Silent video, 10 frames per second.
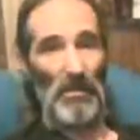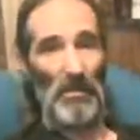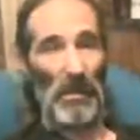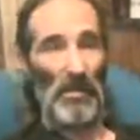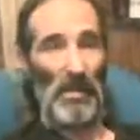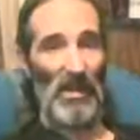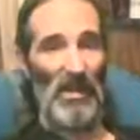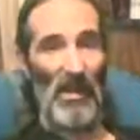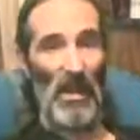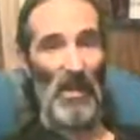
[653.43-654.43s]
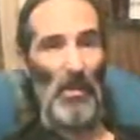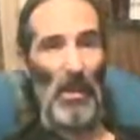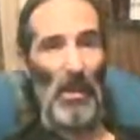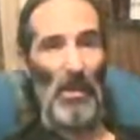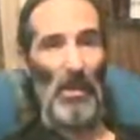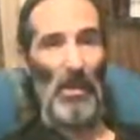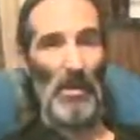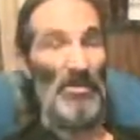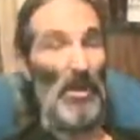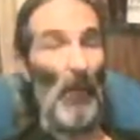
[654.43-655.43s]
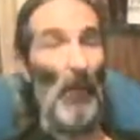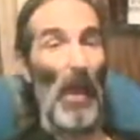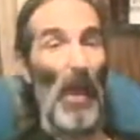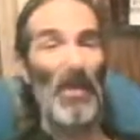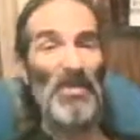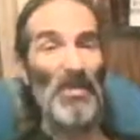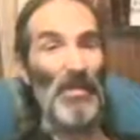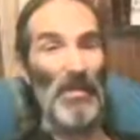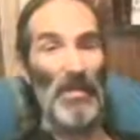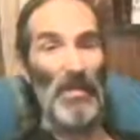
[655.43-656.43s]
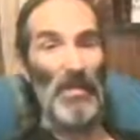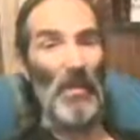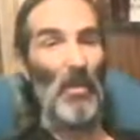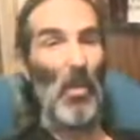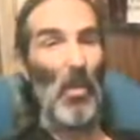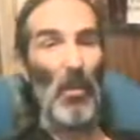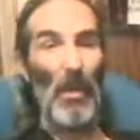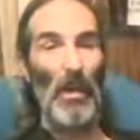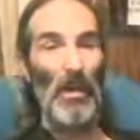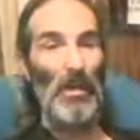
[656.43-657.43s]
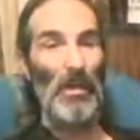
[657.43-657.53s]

want to give it all away. It's impossible. It won't work.